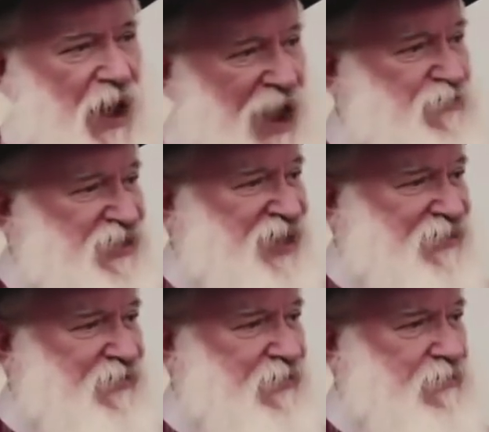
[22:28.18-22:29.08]
I
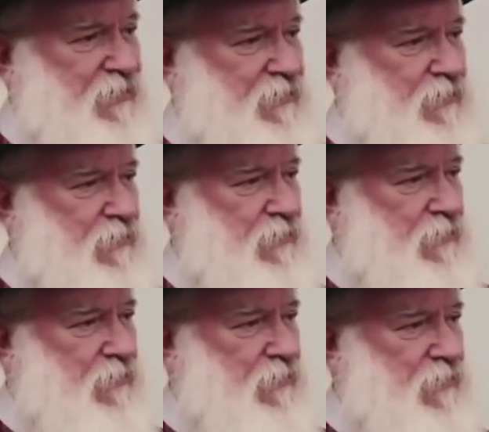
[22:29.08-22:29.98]
resent.
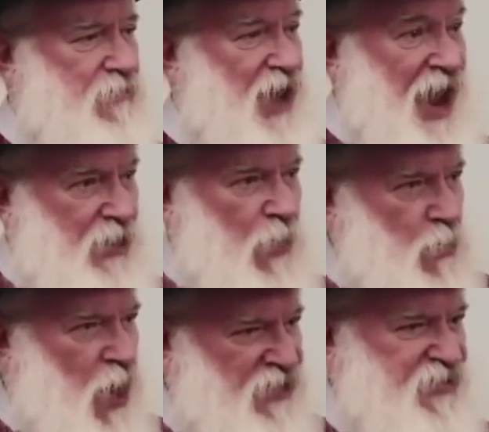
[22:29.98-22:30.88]
I
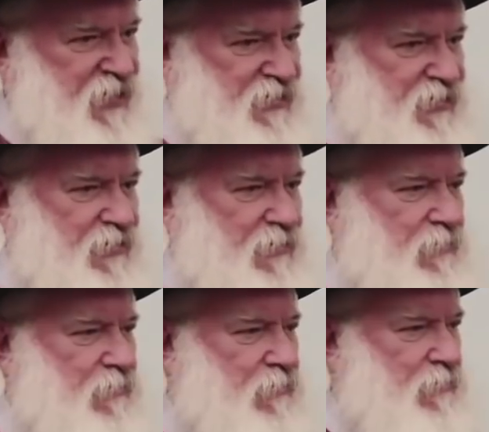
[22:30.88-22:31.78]
don't want this.
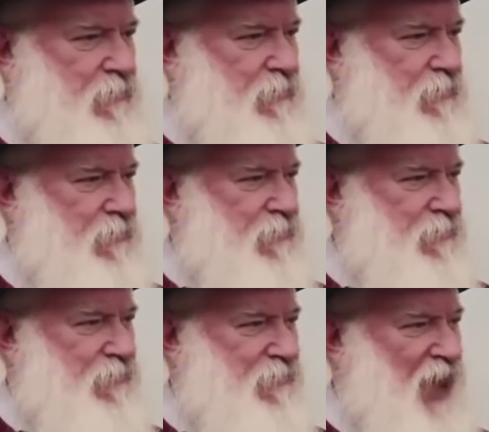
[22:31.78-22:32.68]

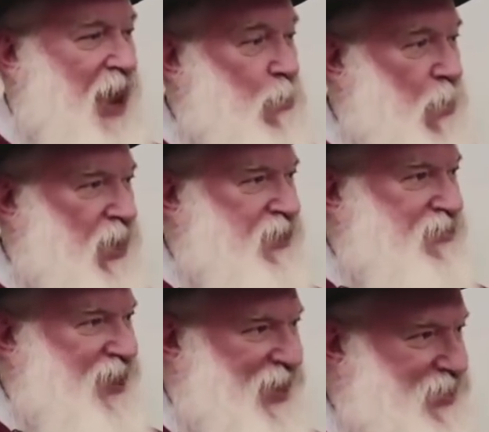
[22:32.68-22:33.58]
I want a
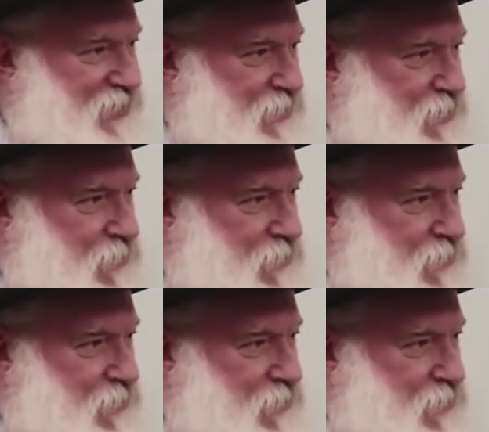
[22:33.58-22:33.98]
diet,